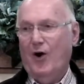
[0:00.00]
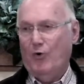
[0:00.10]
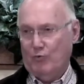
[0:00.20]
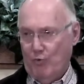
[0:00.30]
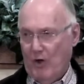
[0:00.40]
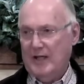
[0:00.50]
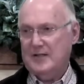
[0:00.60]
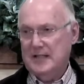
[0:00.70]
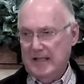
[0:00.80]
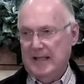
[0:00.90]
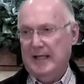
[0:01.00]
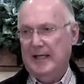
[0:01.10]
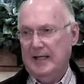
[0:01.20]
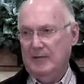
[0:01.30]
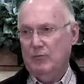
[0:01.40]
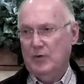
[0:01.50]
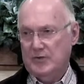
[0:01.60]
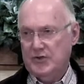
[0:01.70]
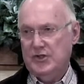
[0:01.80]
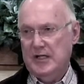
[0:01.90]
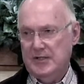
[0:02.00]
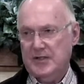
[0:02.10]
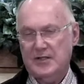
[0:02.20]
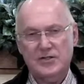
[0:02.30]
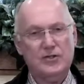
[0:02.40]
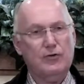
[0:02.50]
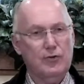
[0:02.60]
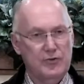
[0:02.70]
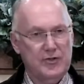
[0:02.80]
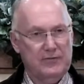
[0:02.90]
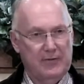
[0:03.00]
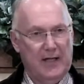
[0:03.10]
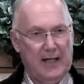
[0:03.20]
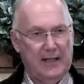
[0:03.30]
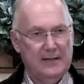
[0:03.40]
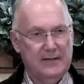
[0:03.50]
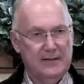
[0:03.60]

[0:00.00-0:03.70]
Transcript: on what day was Jesus crucified?